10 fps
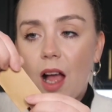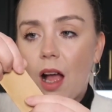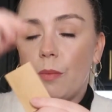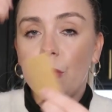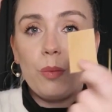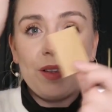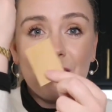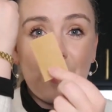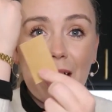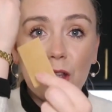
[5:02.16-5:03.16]
come with
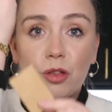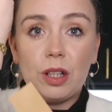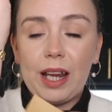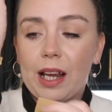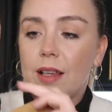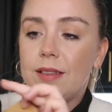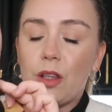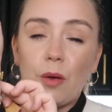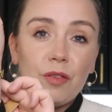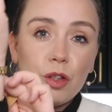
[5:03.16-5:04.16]
some extra links,
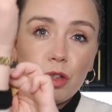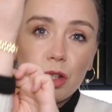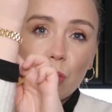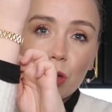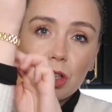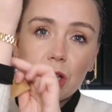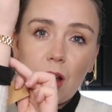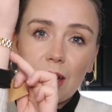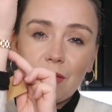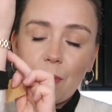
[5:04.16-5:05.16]
so if you do want to
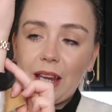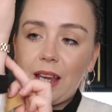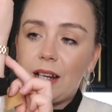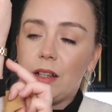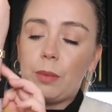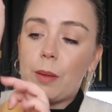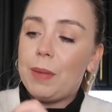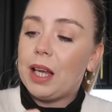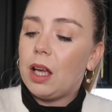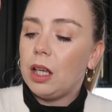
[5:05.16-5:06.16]
kind of make it a little bit
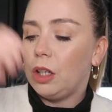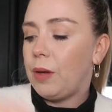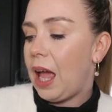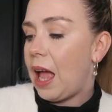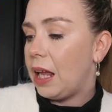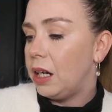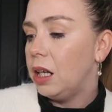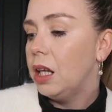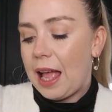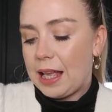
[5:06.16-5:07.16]
bigger, you
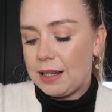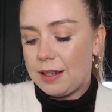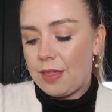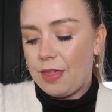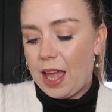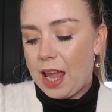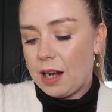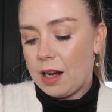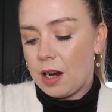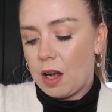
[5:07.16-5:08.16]
can. And
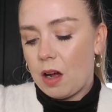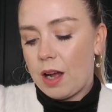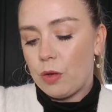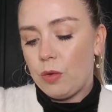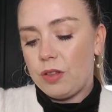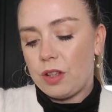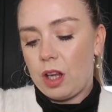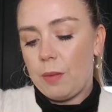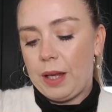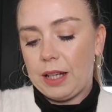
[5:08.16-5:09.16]
then I
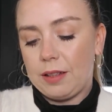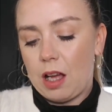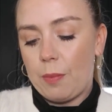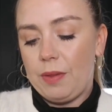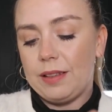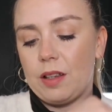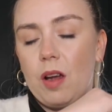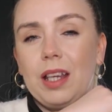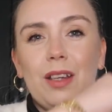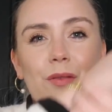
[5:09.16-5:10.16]
also picked up this
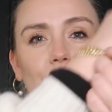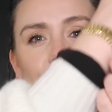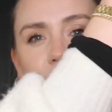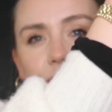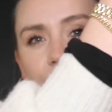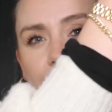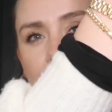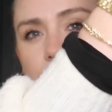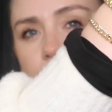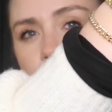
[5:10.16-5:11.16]
kind of
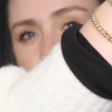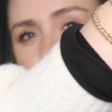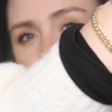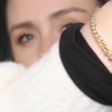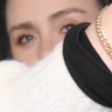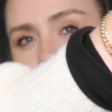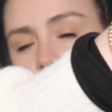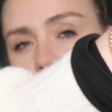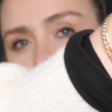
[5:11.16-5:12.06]
thinner version